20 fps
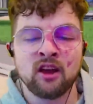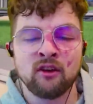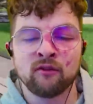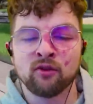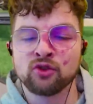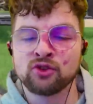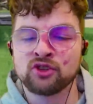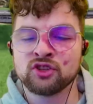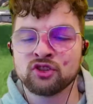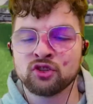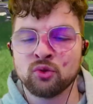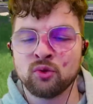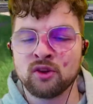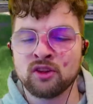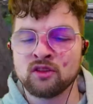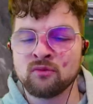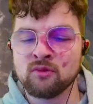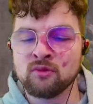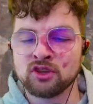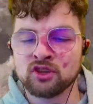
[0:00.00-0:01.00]
versus doing
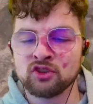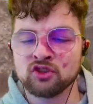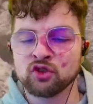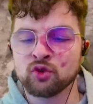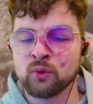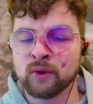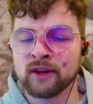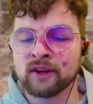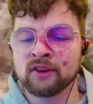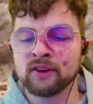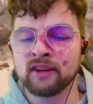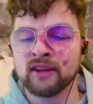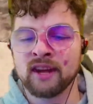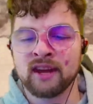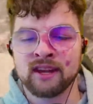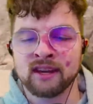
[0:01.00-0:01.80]
the missions quickly and